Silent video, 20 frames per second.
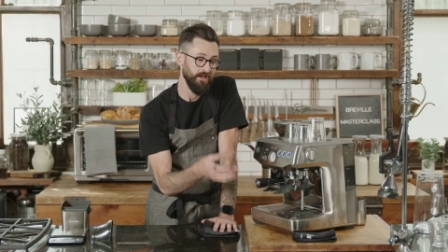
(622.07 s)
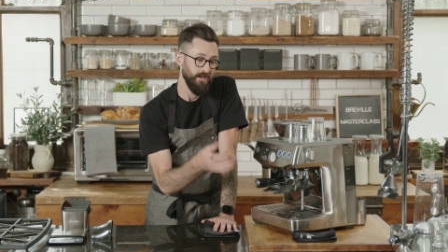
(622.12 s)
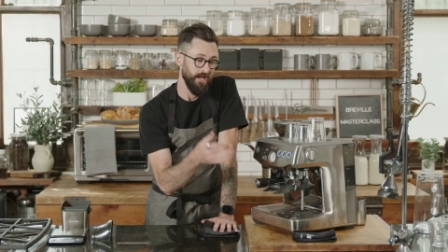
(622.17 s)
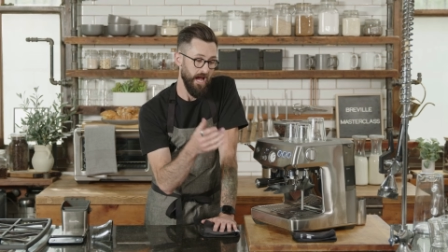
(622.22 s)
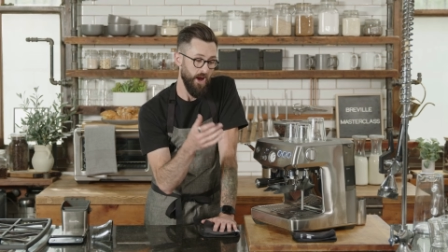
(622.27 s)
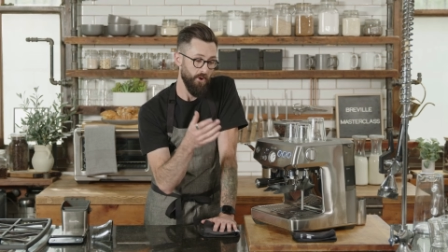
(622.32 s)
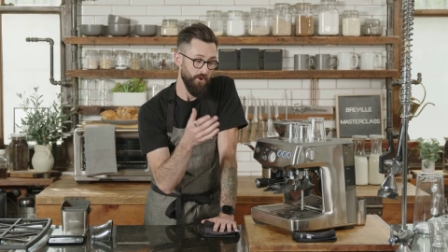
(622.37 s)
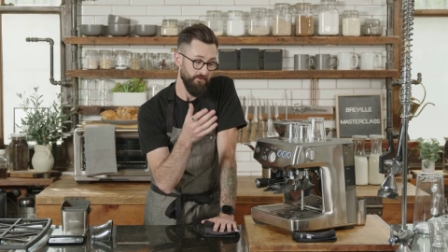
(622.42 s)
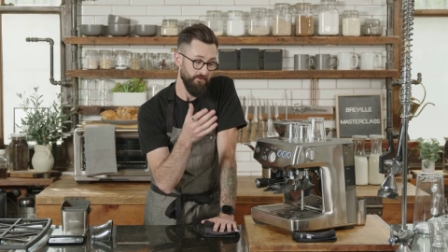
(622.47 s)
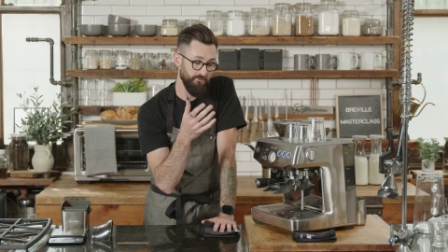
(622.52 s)

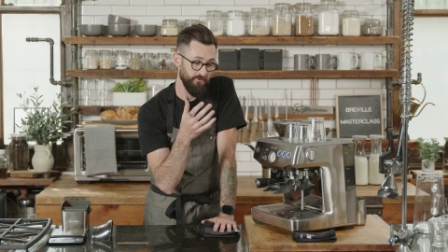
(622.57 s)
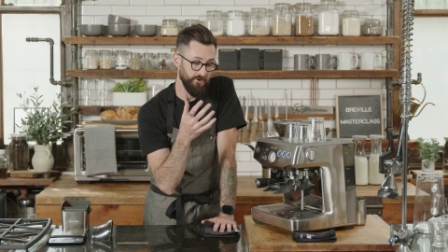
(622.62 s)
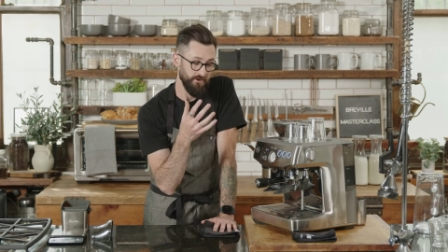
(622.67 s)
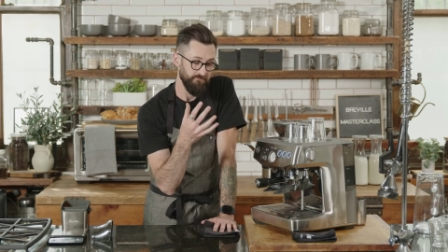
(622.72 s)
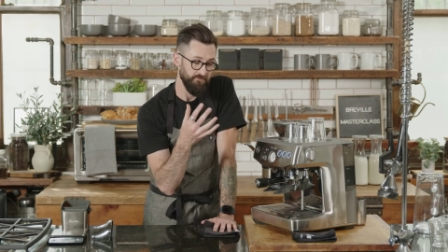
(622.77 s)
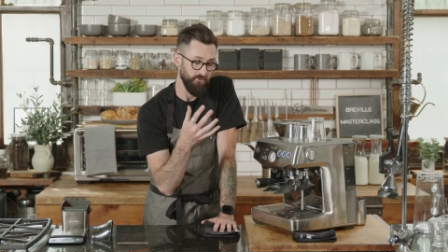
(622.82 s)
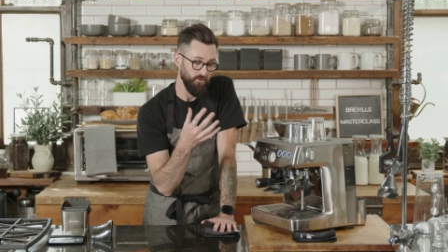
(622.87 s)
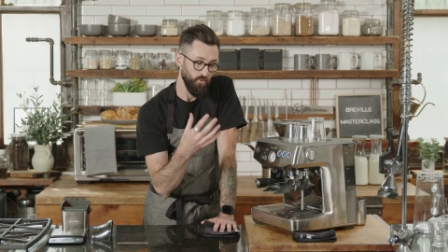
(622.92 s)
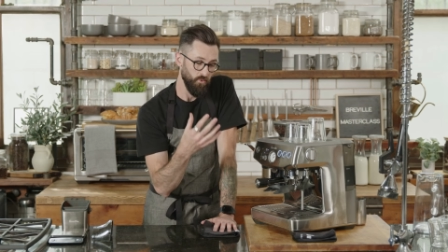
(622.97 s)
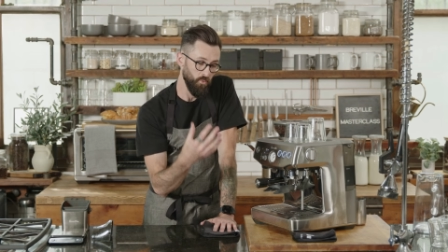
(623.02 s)
However,
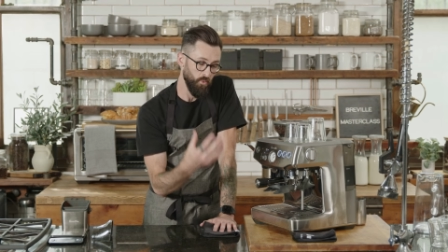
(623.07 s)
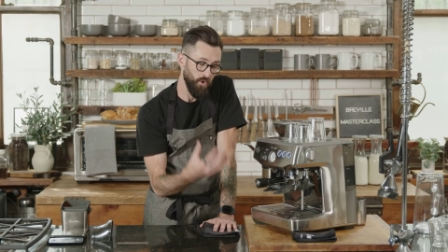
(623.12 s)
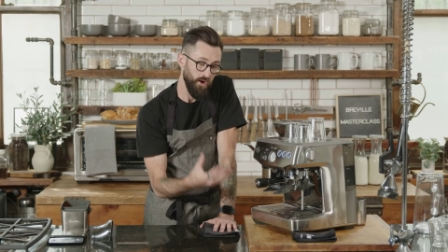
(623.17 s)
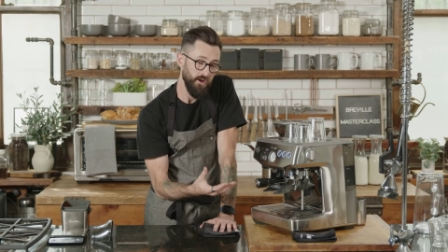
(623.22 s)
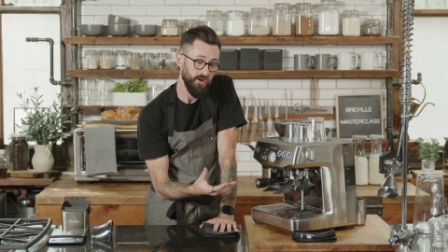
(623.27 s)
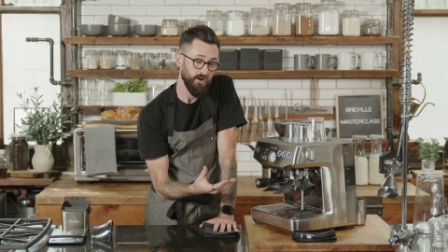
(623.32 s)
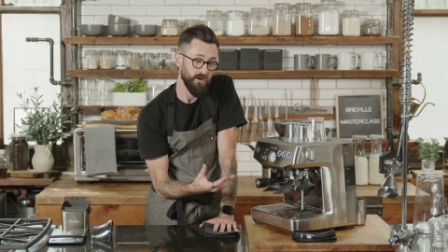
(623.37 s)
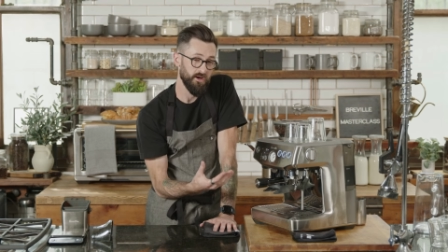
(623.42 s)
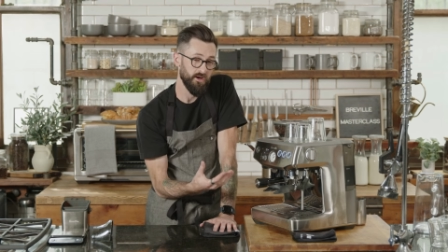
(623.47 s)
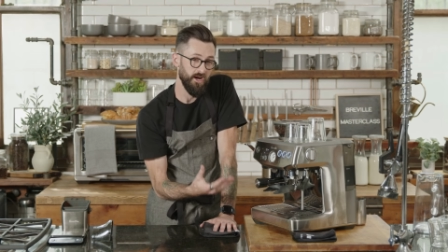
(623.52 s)
if you want
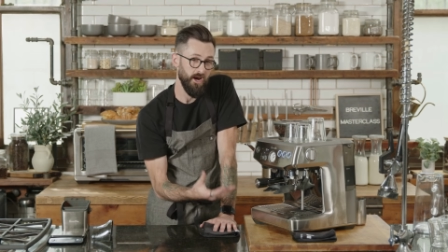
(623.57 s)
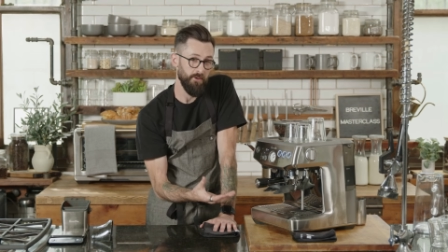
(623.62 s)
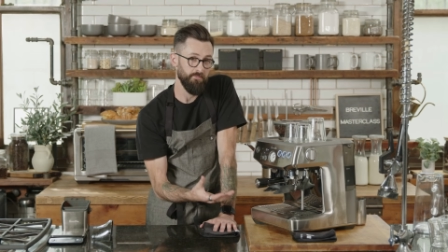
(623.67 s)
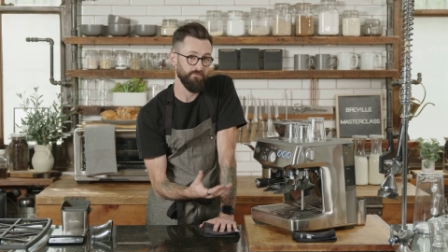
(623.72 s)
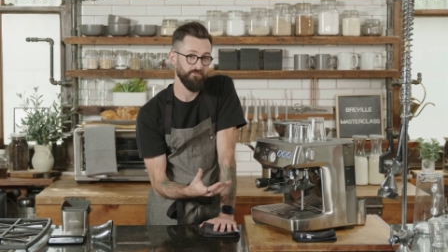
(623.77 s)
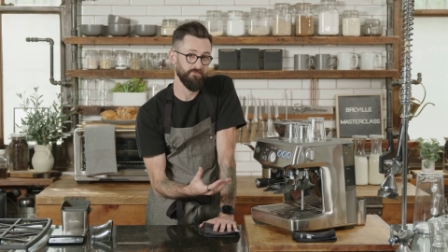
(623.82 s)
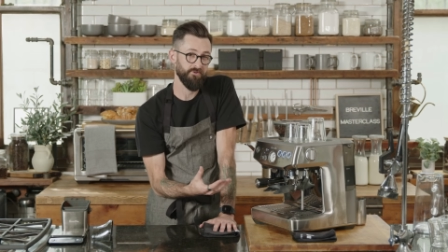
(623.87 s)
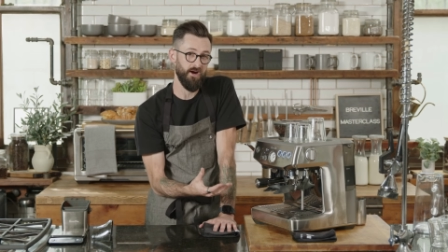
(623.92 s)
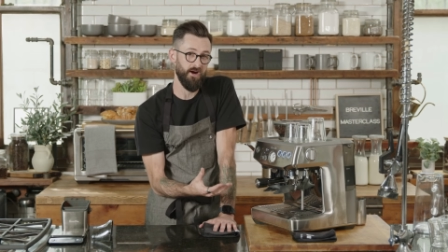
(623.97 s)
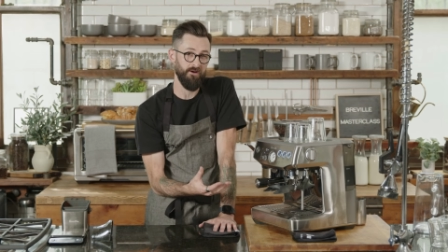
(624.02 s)
a cup
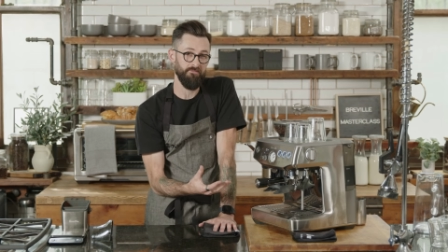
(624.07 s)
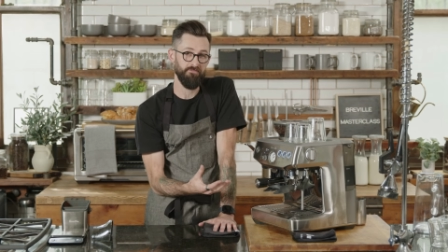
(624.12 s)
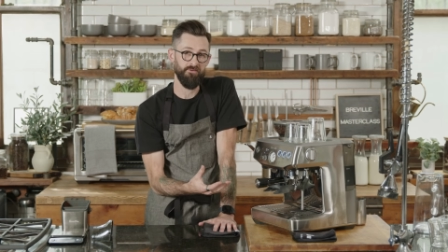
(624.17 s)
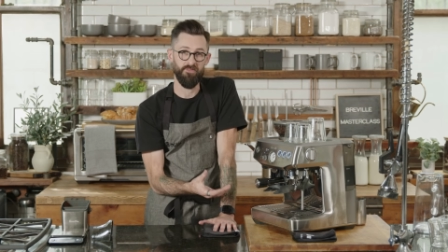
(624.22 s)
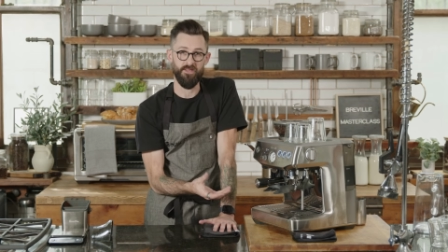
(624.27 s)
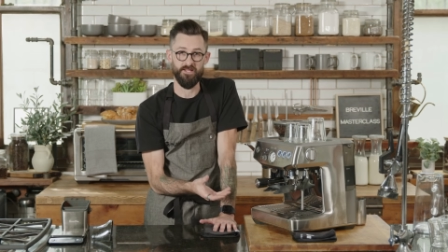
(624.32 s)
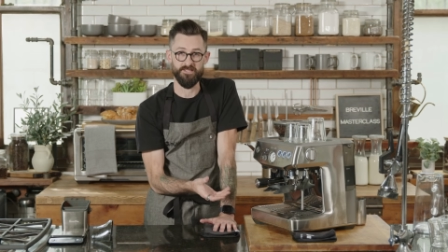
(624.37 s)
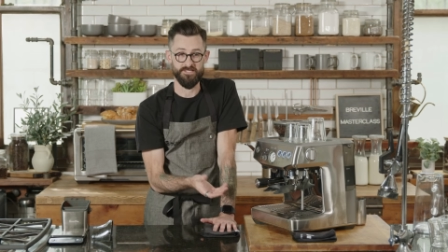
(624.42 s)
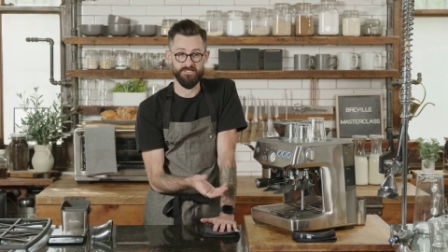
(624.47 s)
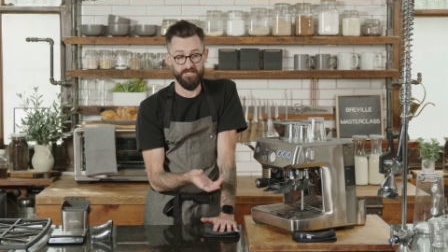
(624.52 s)
of coffee
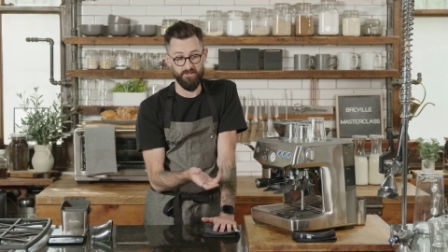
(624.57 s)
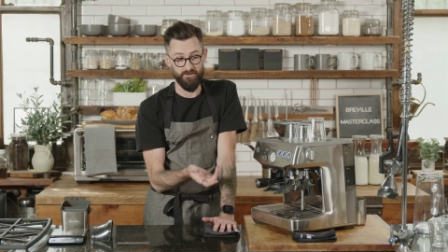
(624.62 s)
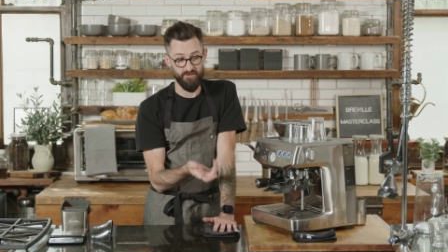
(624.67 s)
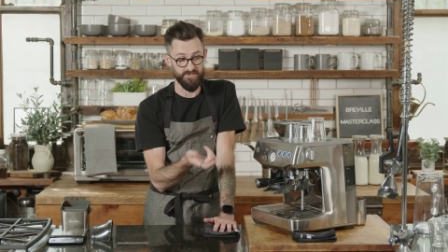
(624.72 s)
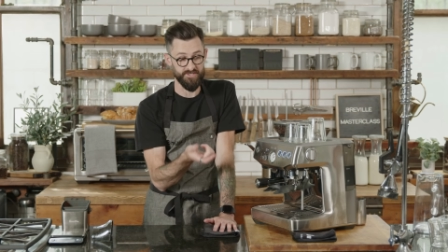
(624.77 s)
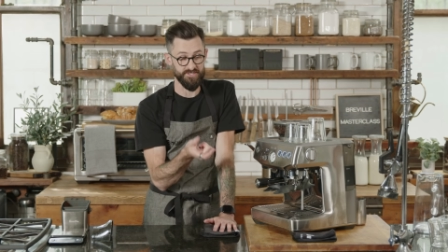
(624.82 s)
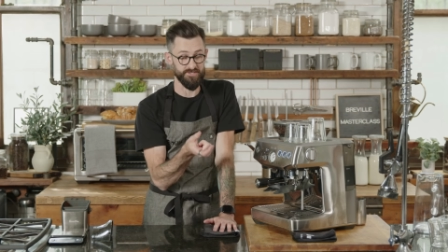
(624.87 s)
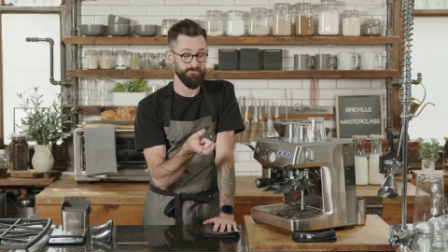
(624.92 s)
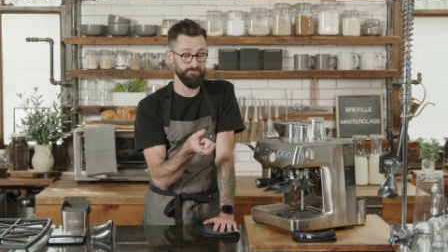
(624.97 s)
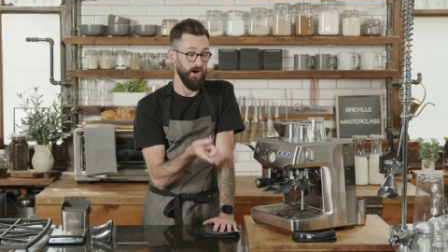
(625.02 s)
that's either
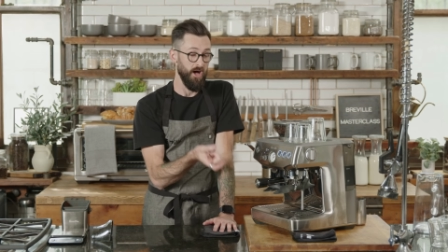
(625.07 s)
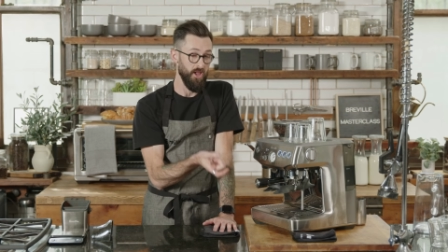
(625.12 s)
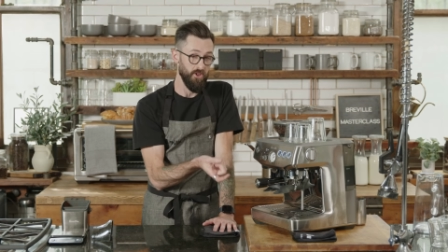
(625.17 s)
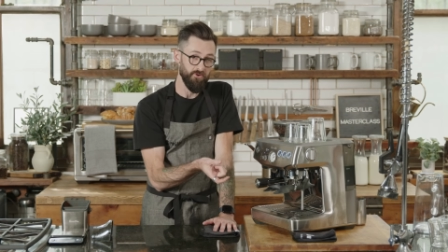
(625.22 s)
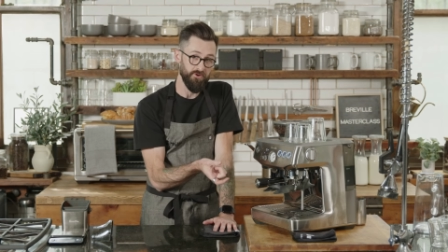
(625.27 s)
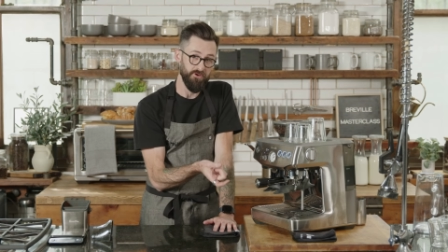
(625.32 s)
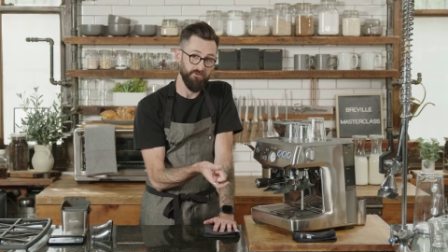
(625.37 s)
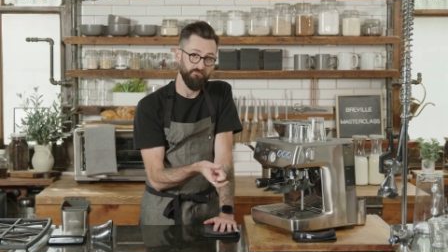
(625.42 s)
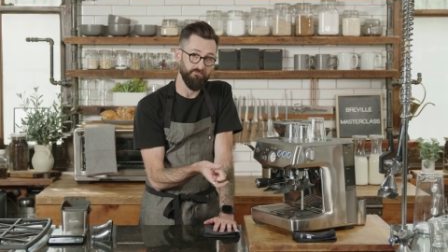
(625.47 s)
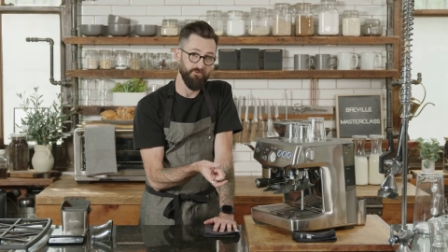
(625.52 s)

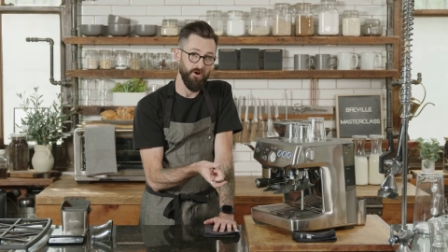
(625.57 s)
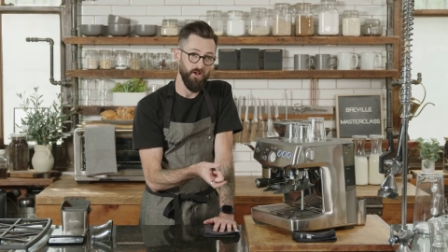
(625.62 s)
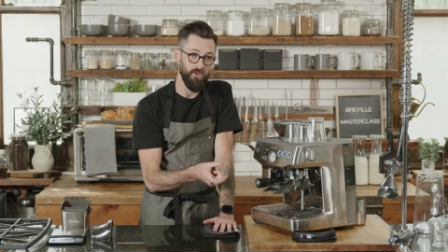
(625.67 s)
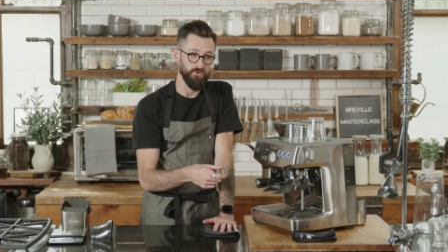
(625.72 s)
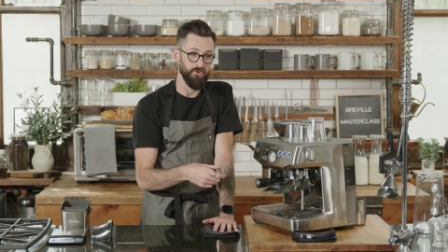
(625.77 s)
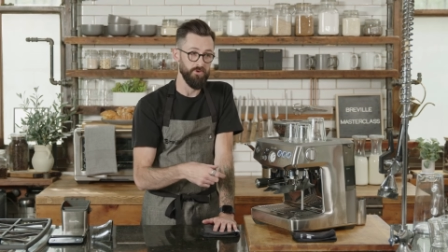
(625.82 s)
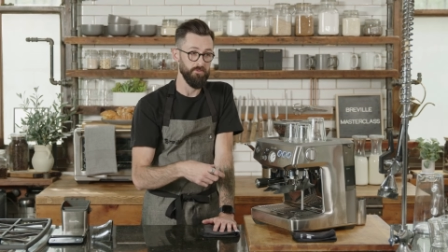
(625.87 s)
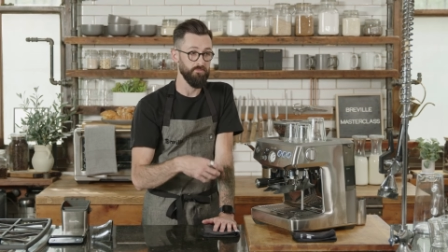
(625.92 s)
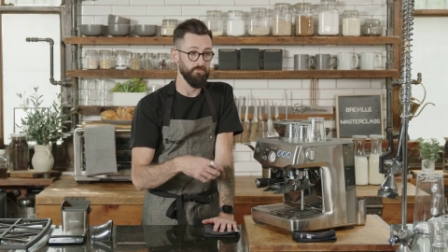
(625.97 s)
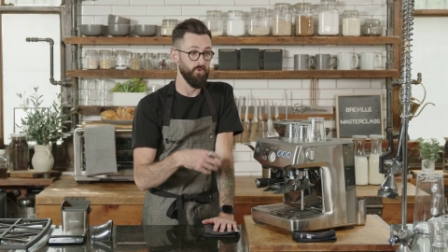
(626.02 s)
smaller in
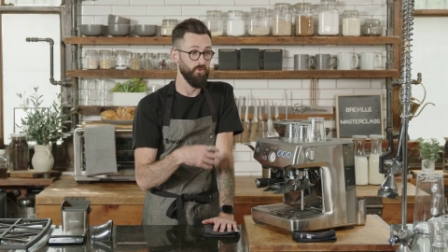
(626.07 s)
volume